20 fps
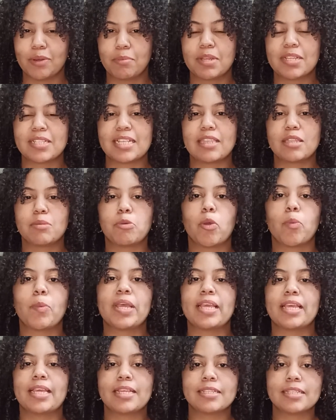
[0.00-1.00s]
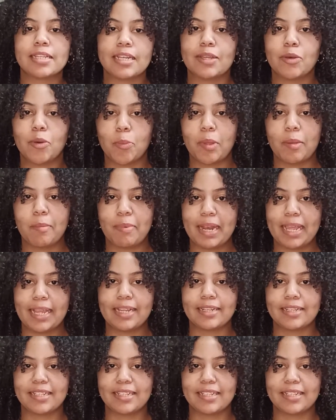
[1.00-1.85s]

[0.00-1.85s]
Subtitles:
because at the moment it is a little bit plain.